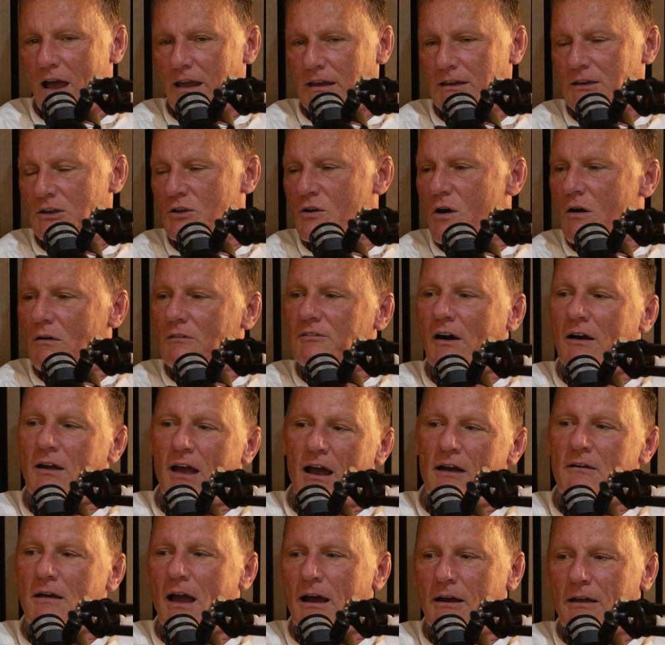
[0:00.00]
you know,
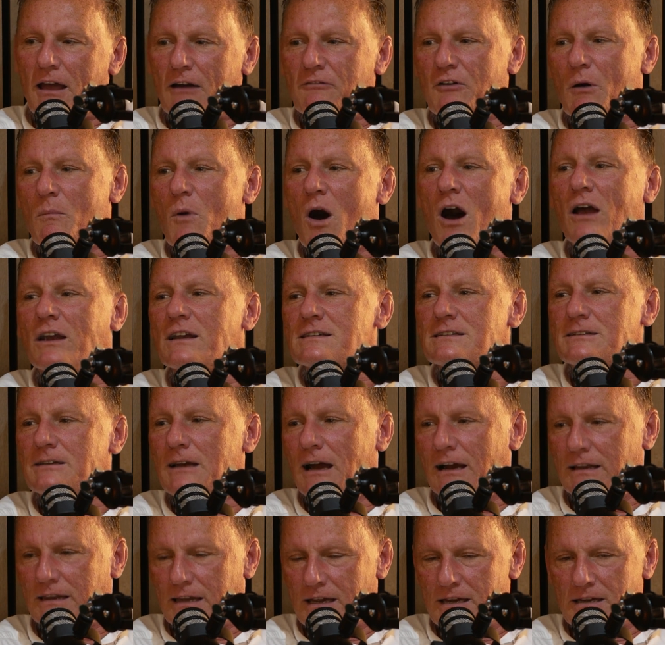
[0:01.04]
if I'm honest,
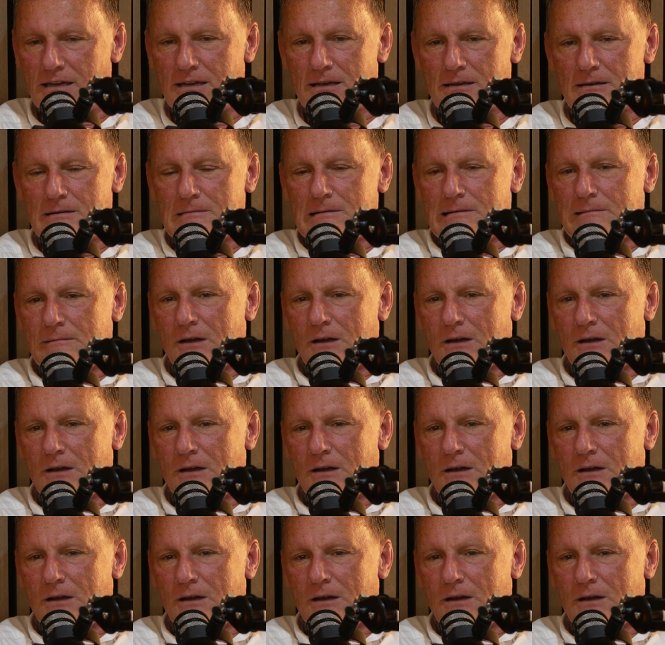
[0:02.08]
I think